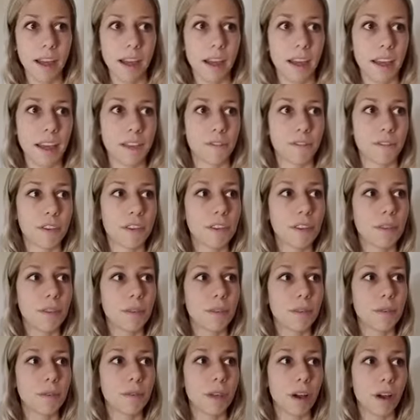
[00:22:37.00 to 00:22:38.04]
If
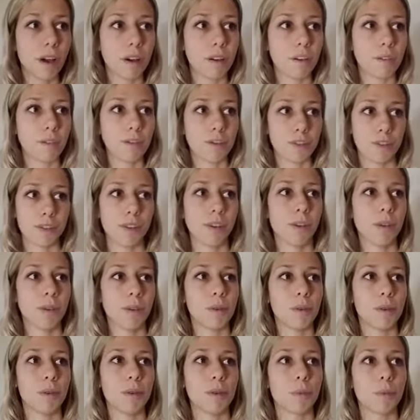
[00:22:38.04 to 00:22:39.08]
you go
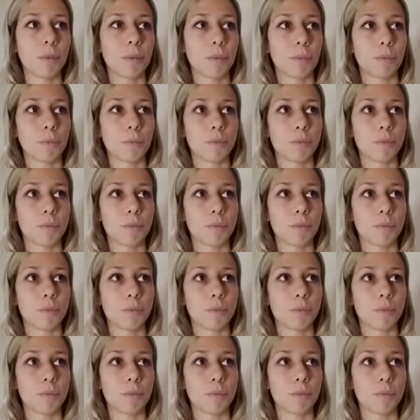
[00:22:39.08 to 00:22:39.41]
to,